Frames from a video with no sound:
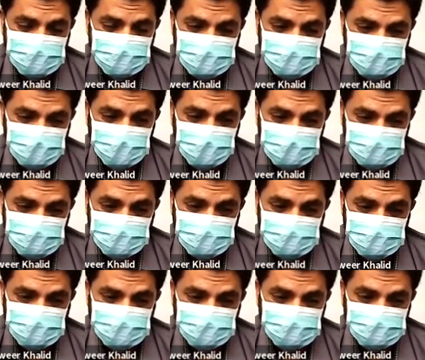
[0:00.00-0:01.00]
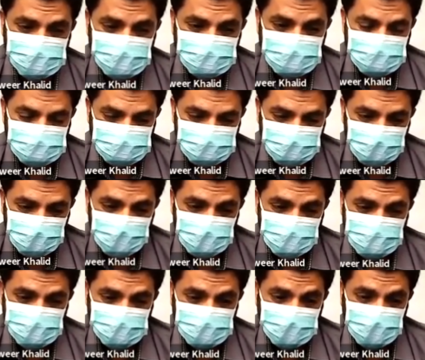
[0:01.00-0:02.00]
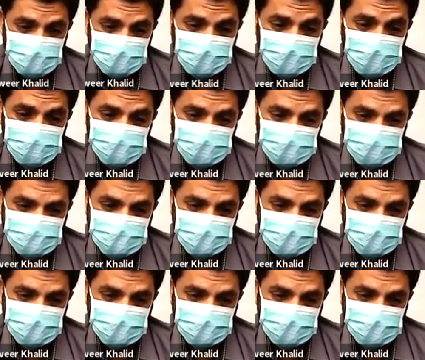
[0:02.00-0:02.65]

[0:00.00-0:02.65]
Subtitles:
strategy should be based on the aim of